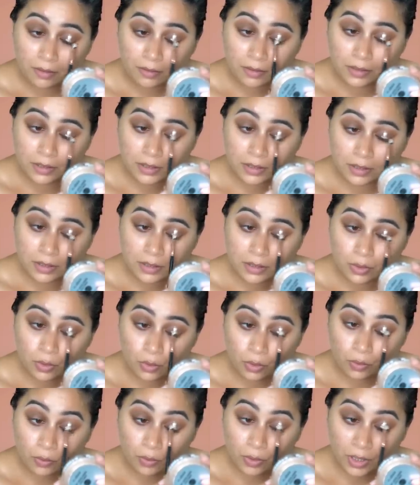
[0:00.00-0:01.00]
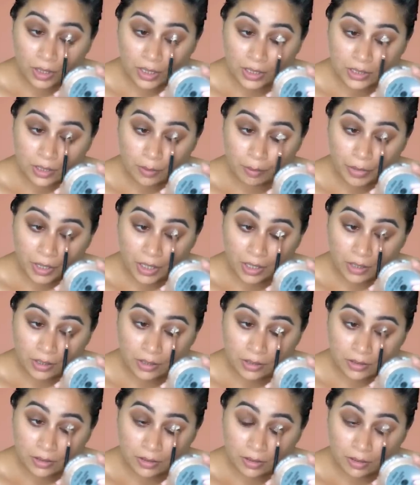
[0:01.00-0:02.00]
This is going to work as a
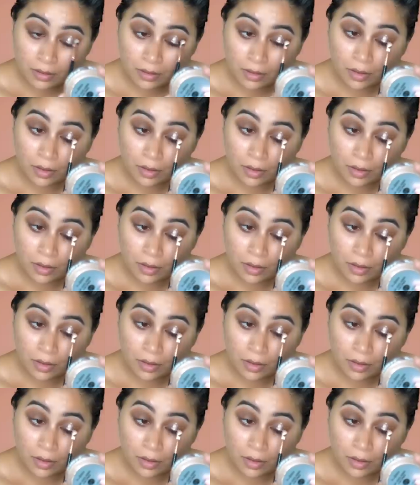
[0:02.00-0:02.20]
base